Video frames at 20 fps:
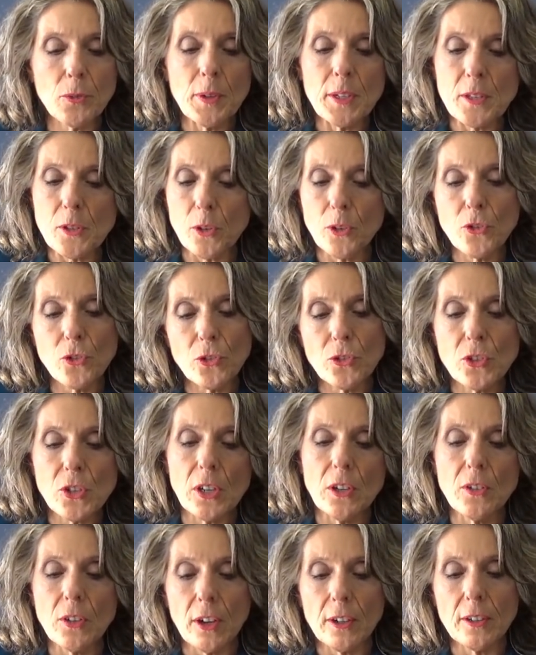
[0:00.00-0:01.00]
Researchers
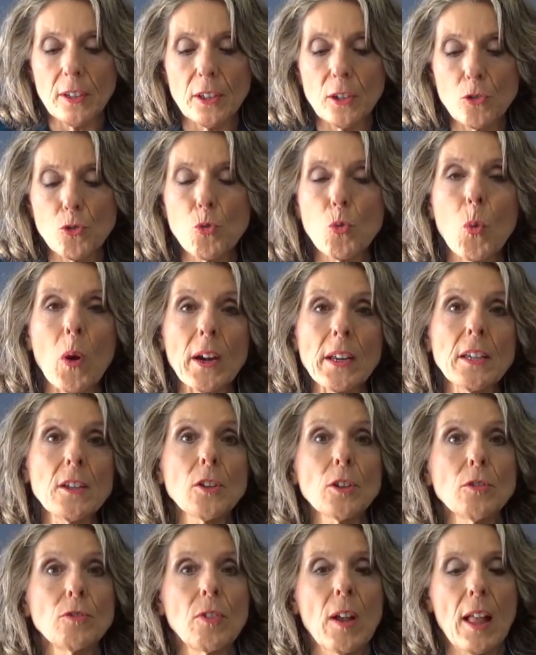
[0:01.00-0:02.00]
conducted a 20
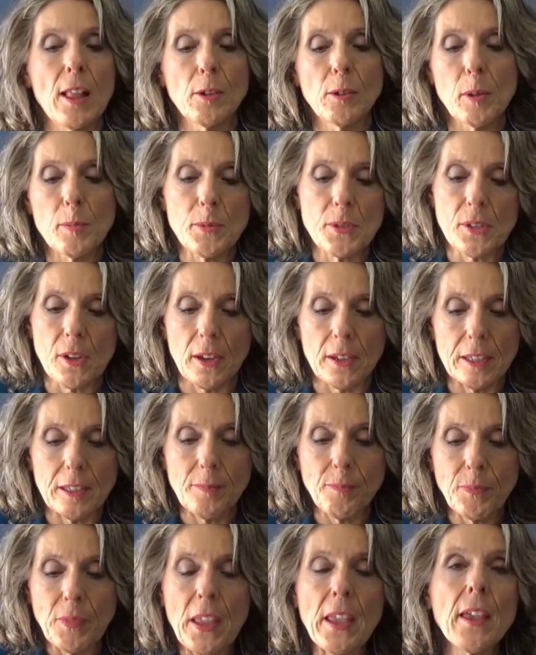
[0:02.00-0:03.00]
year follow up study